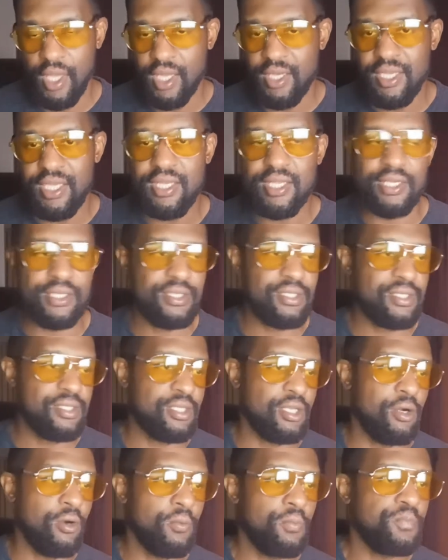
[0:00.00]
Adidas.
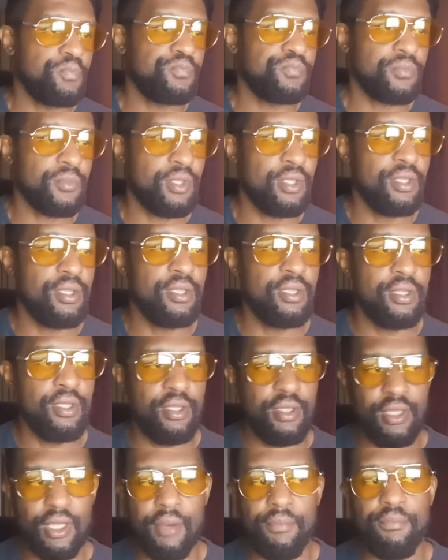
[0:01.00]
So
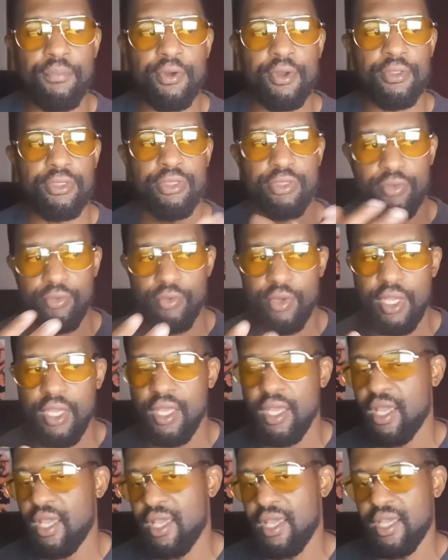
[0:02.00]
number
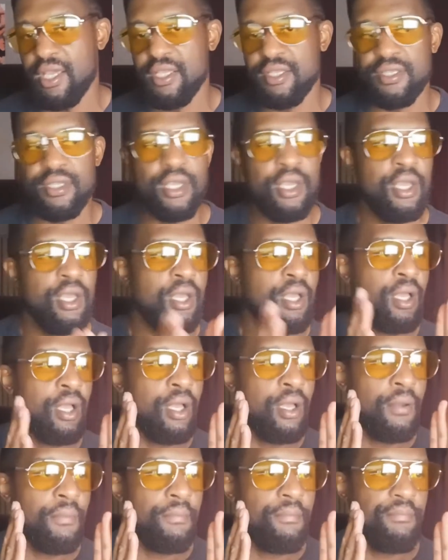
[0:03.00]
three is
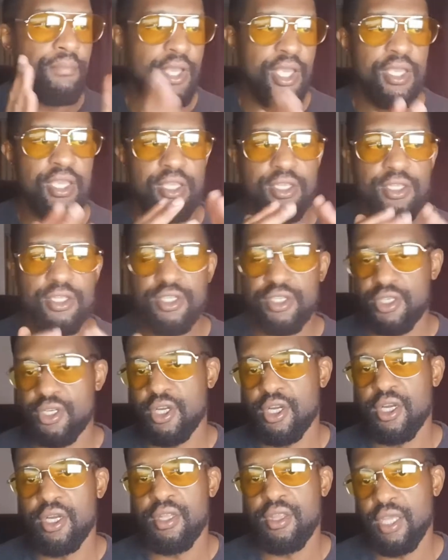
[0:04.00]
making
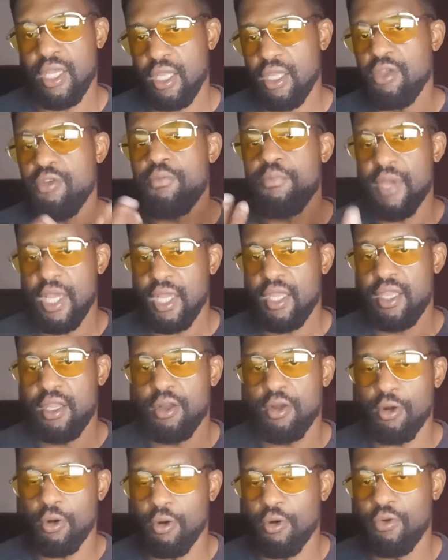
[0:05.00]
sure that you make
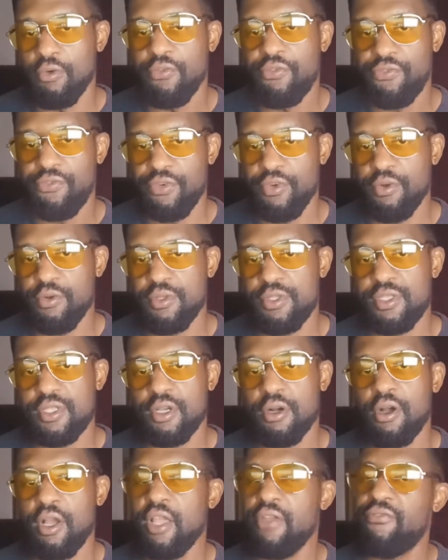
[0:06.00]
your own food.
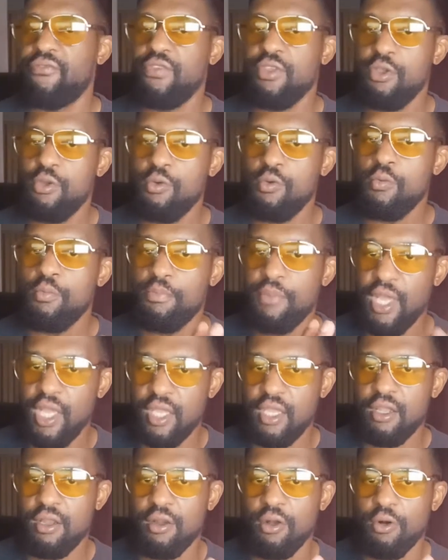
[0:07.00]
So if you
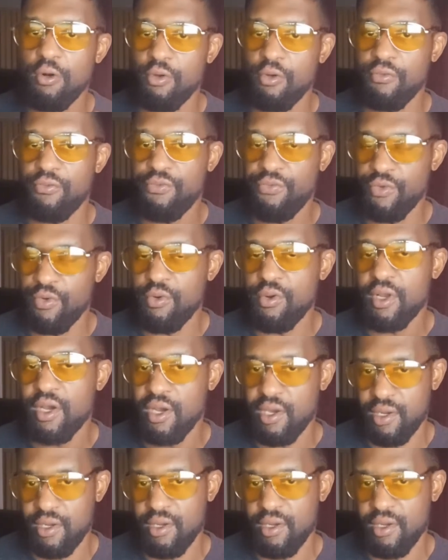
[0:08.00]
make your own food